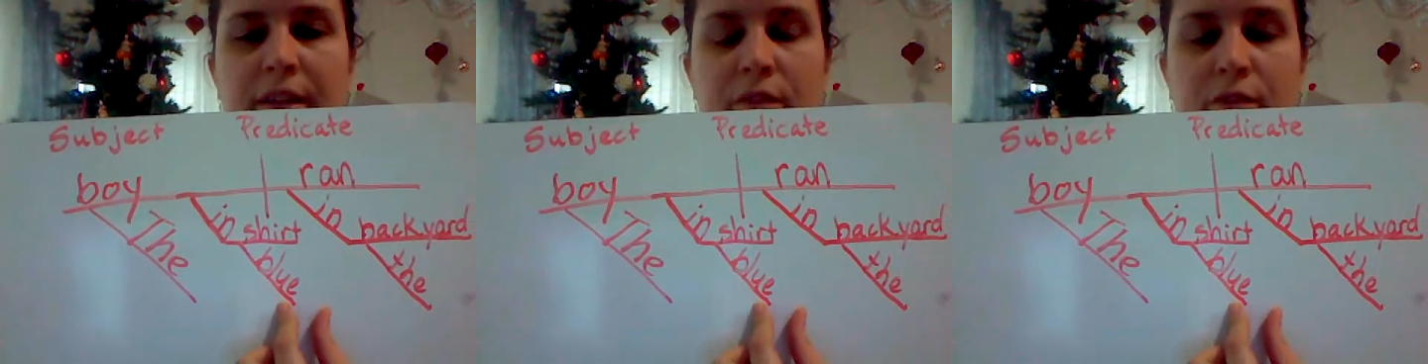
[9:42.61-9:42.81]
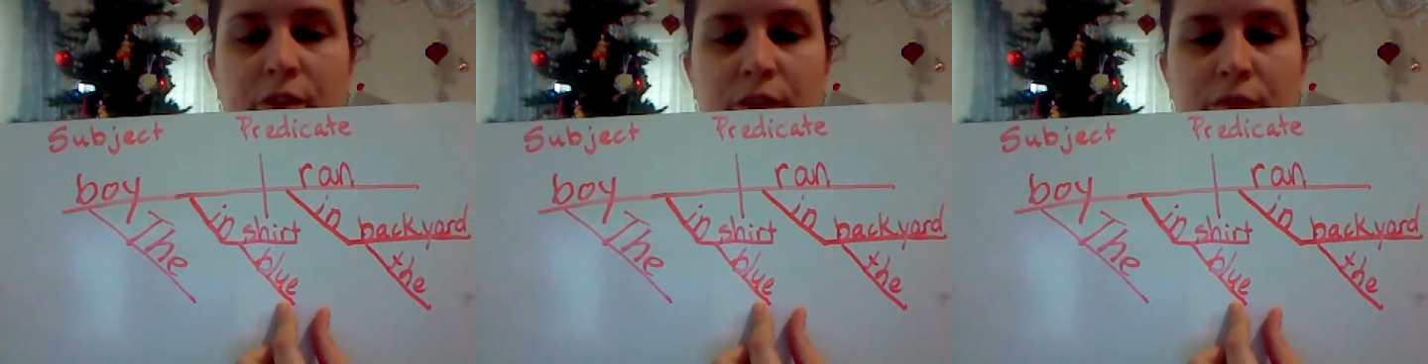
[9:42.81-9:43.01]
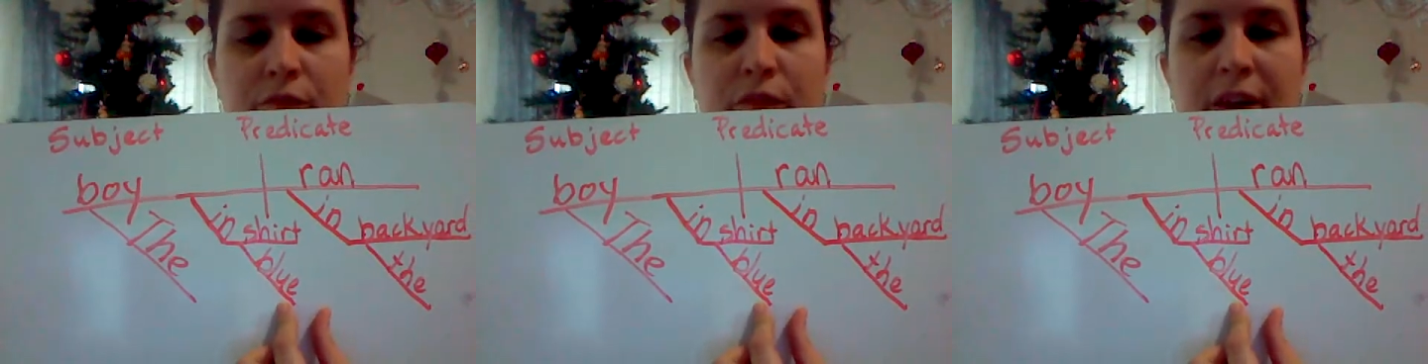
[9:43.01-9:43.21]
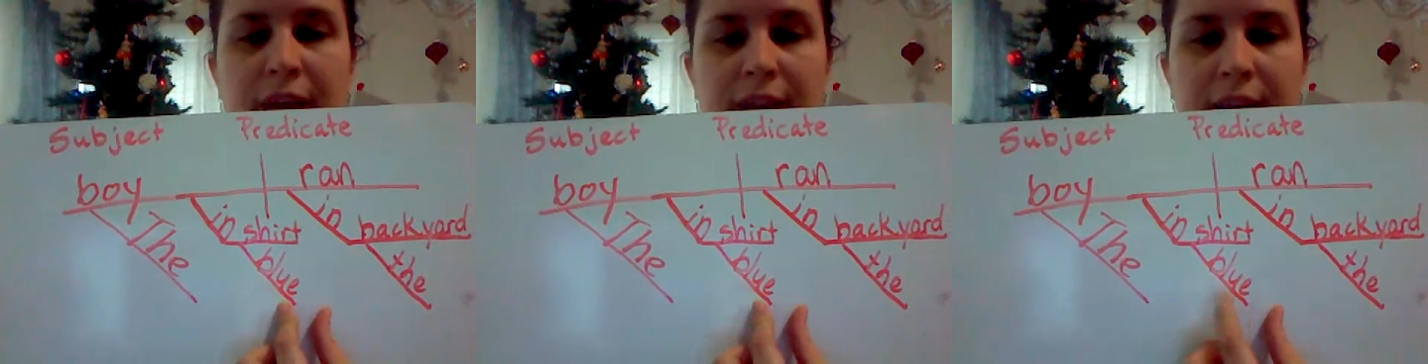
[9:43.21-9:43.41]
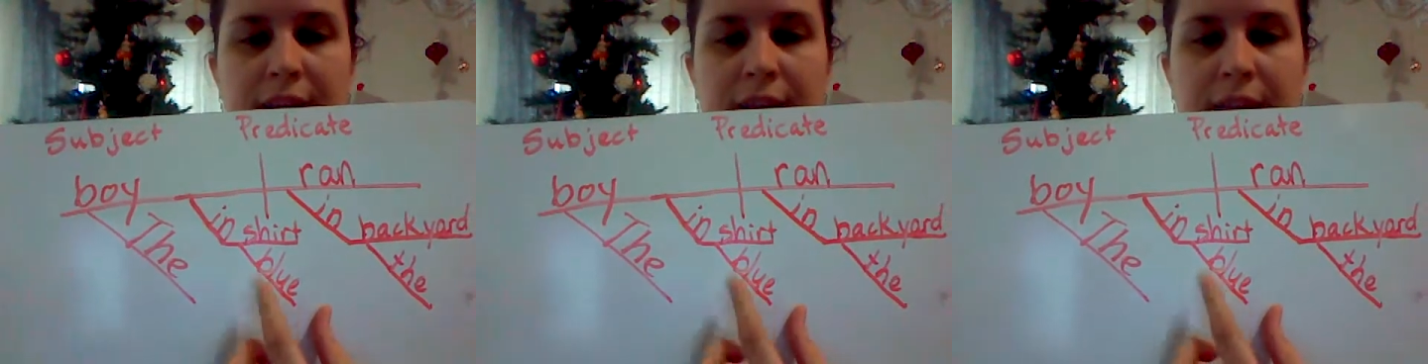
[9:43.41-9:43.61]
or
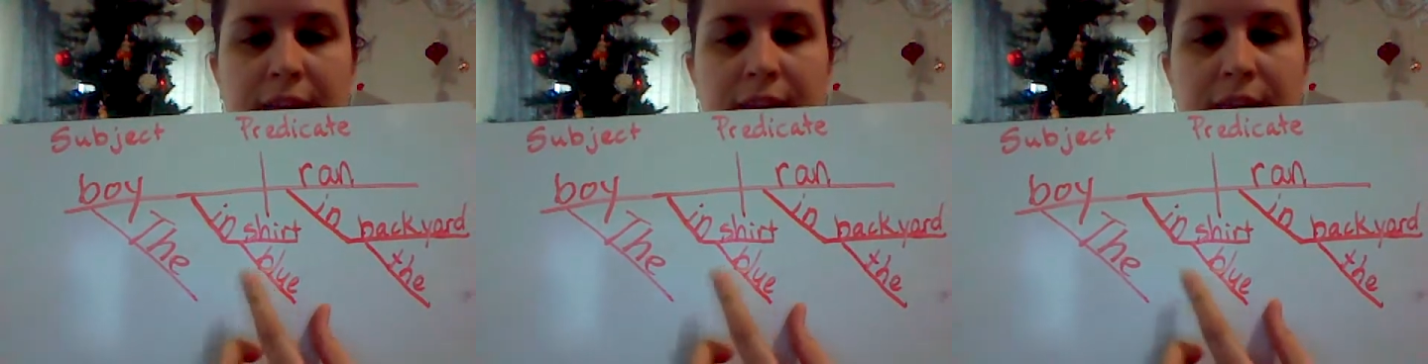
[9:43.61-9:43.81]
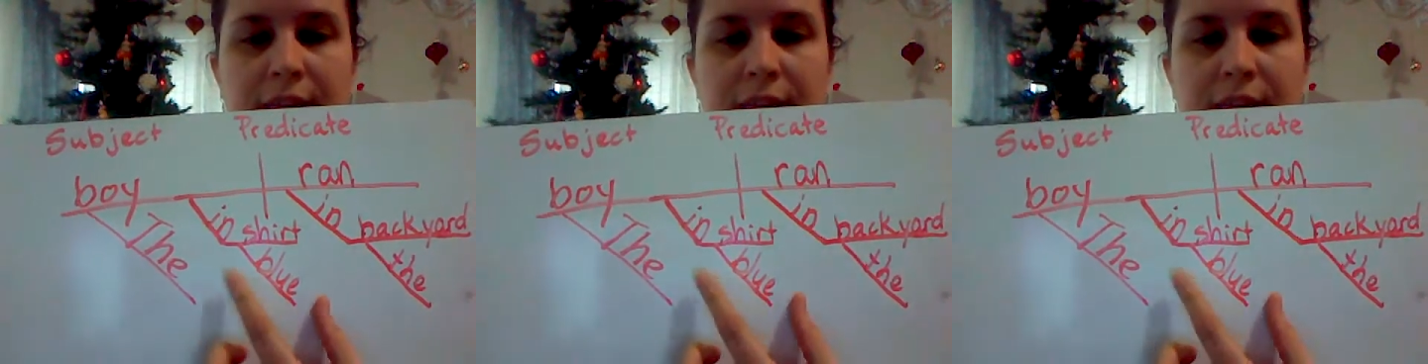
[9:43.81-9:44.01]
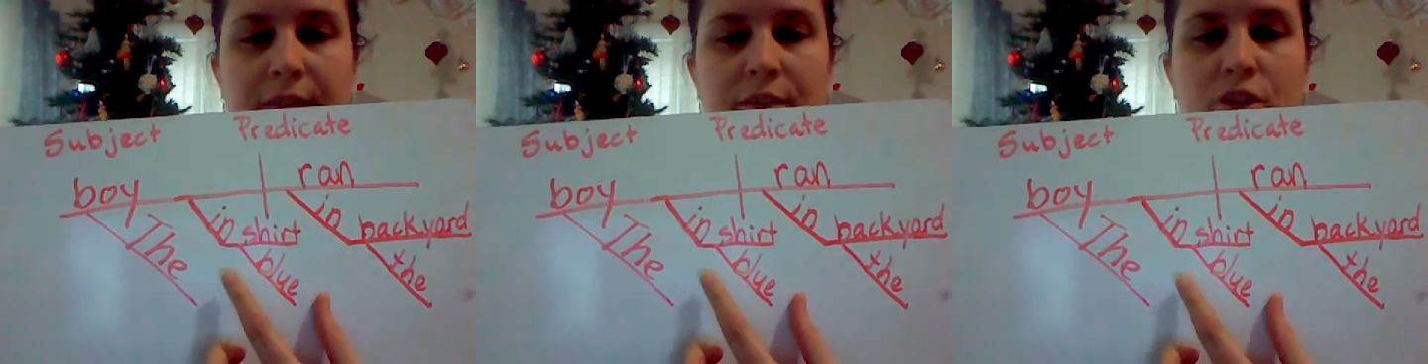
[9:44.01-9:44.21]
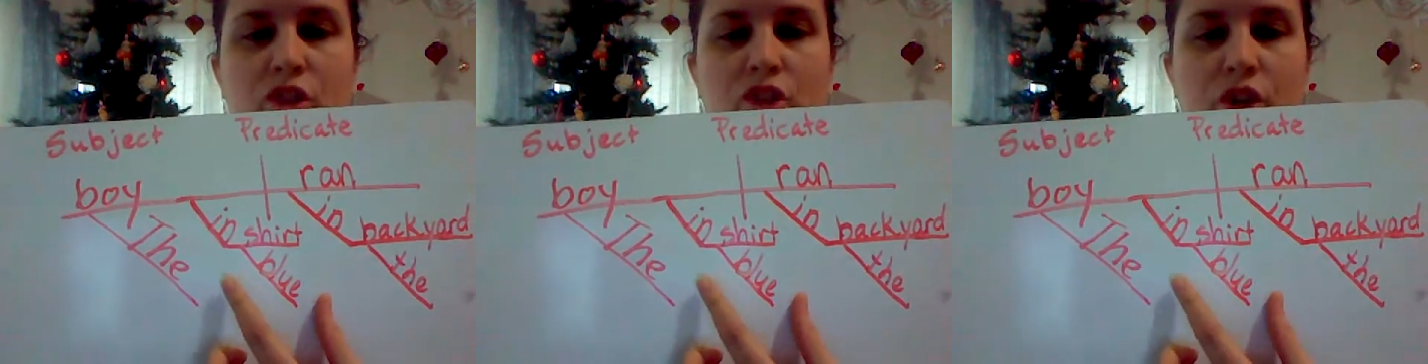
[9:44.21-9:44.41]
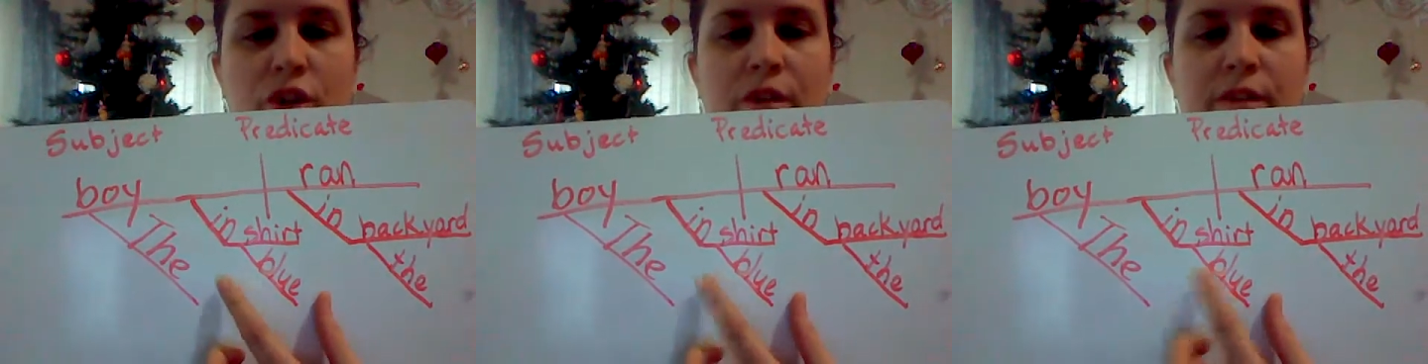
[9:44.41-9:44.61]
defining
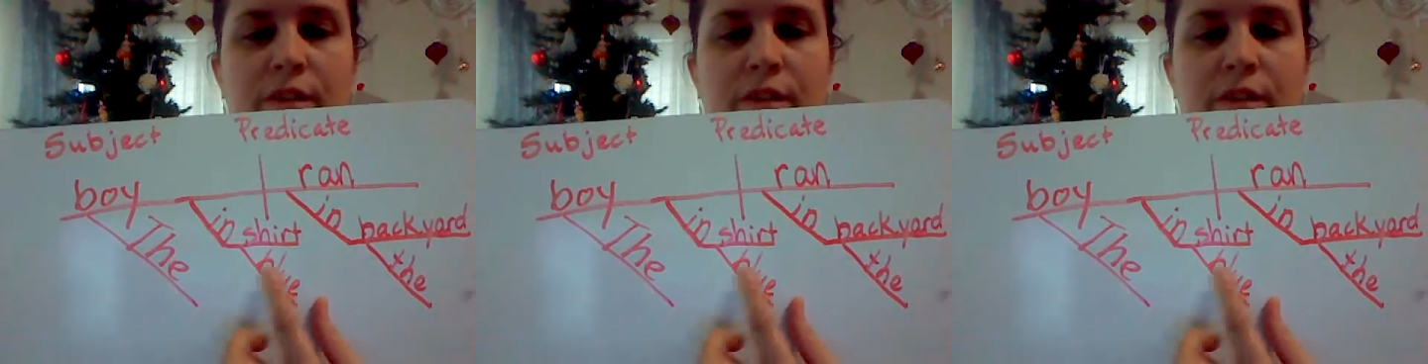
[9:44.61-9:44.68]
shirt.